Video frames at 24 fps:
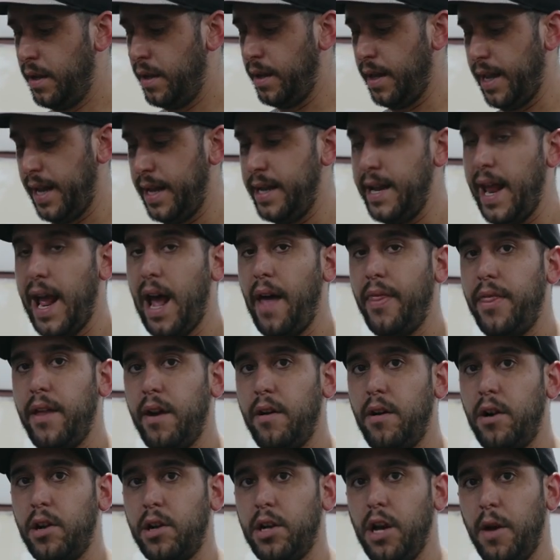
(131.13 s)
And now
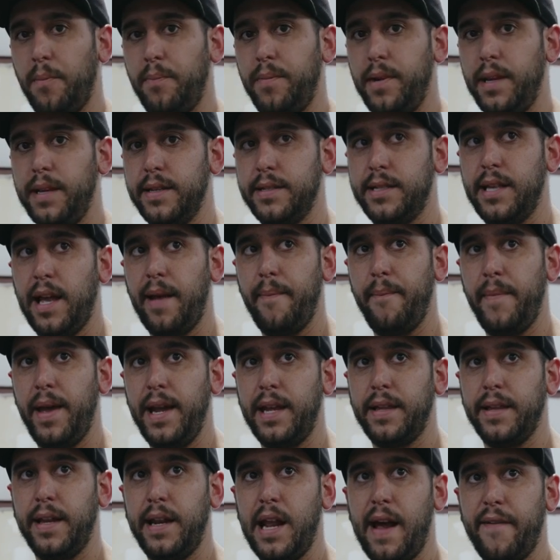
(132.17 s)
there are companies that
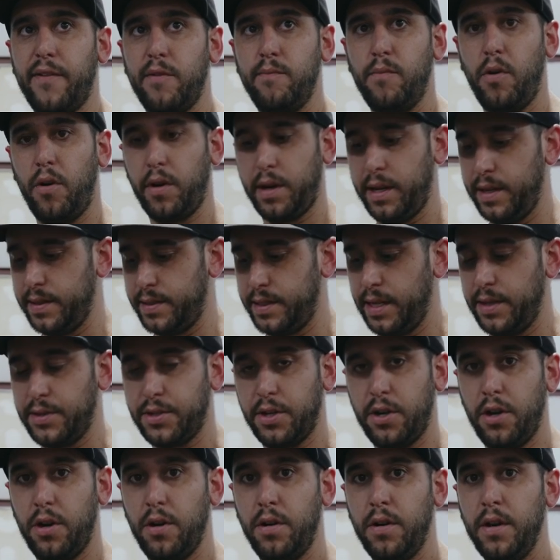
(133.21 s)
make an aftermarket
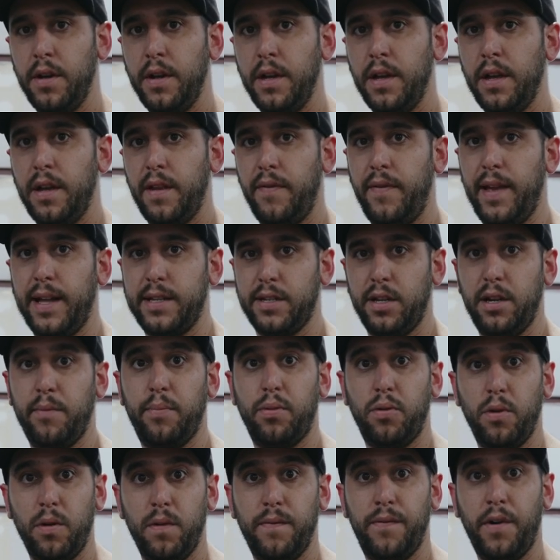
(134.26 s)
sensor that's an
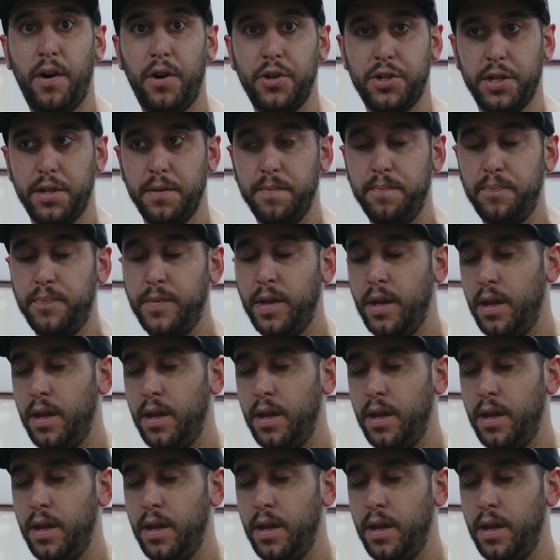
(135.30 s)
improved version.